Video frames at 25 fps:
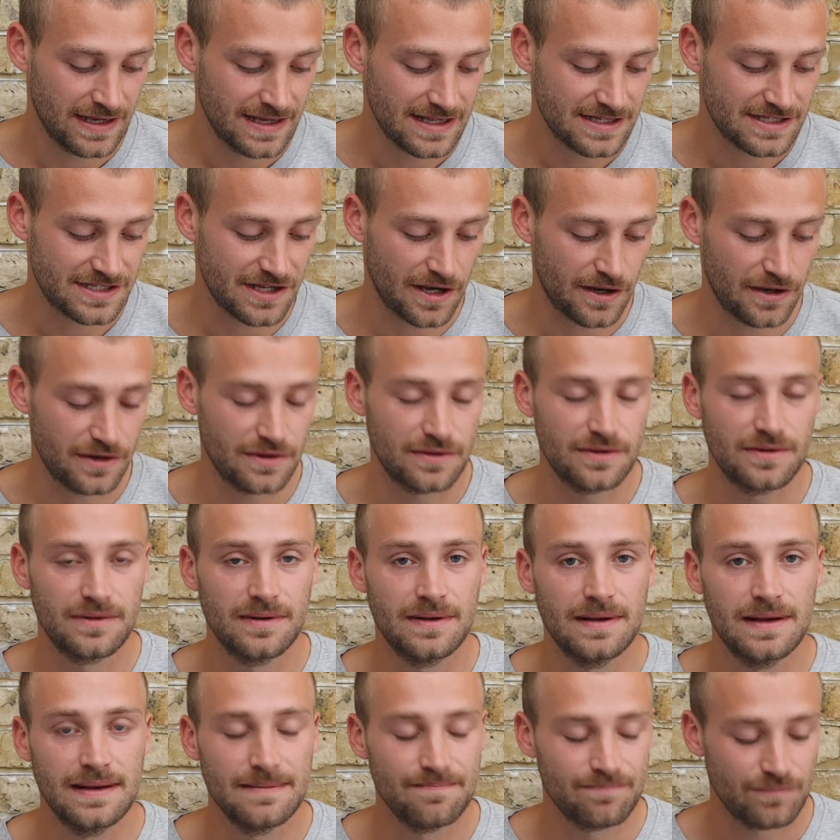So
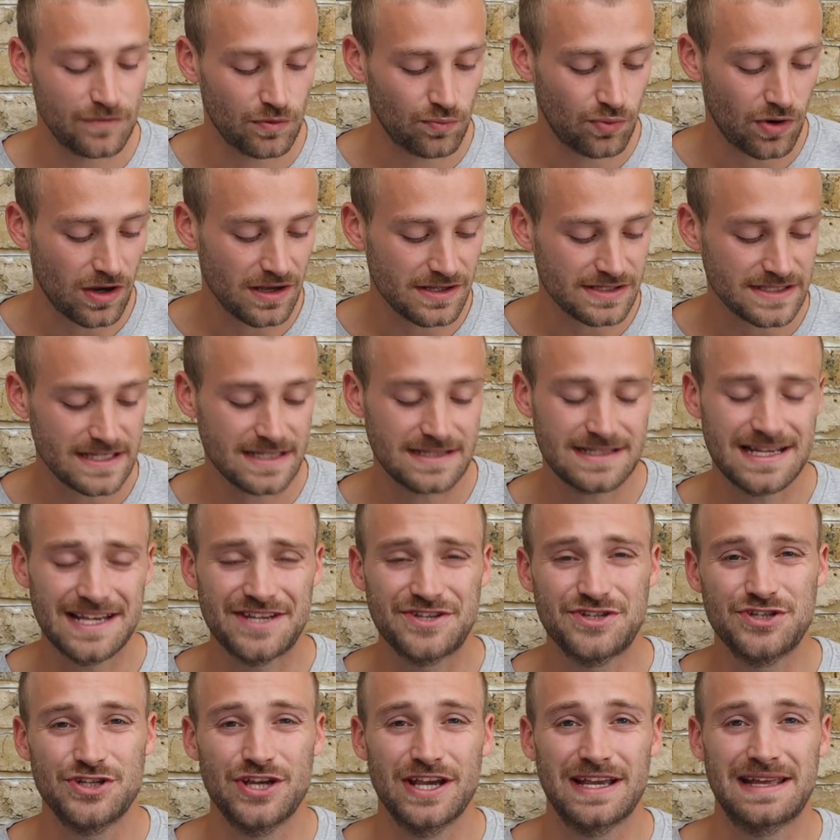whilst it
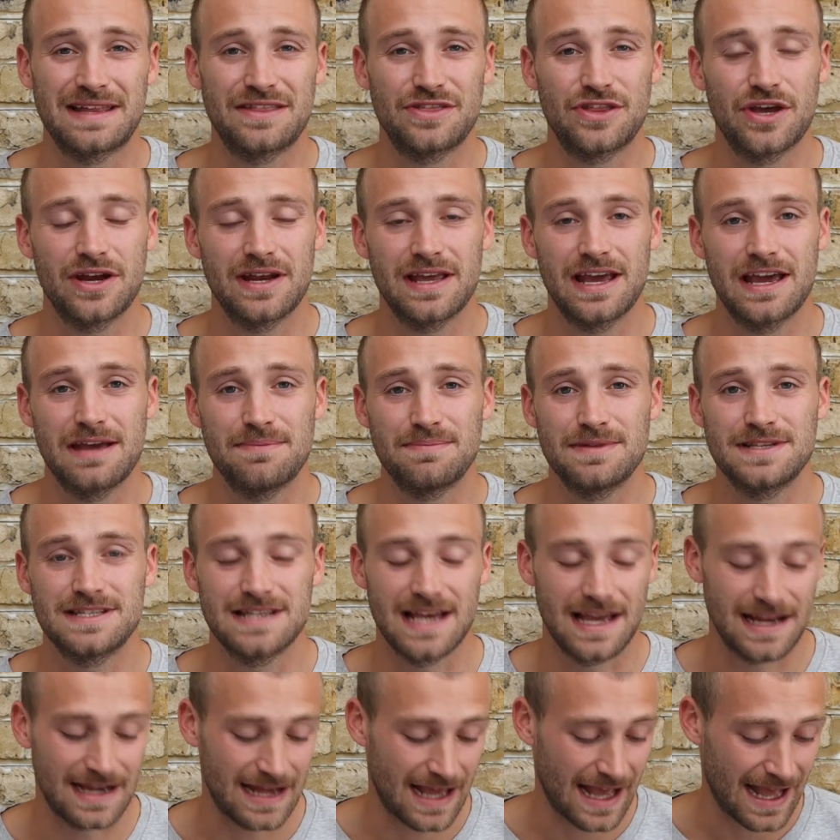says chicken
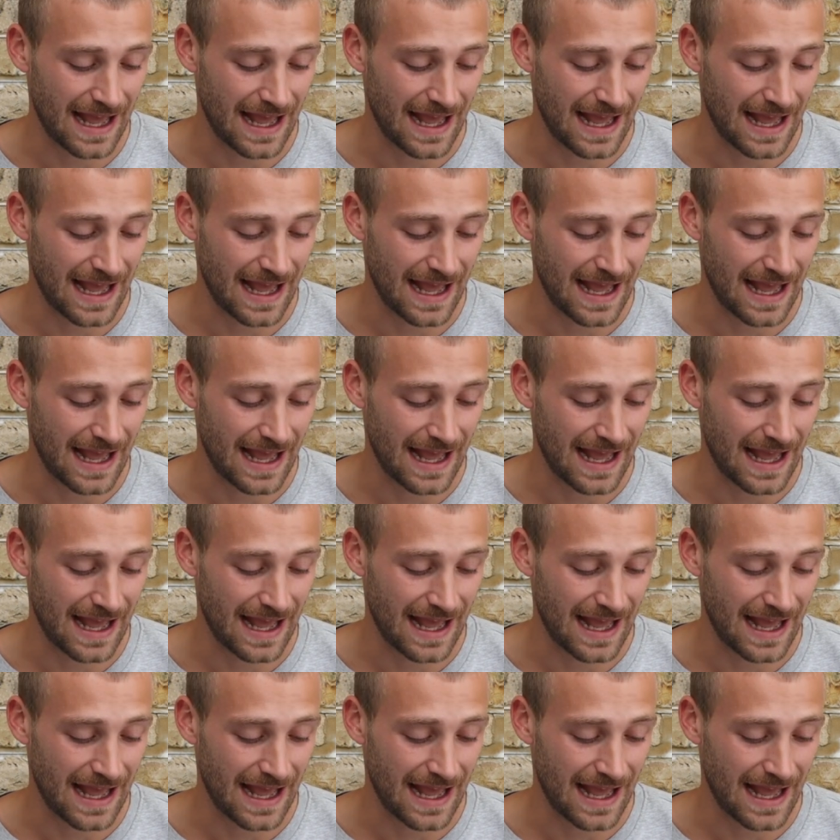38%,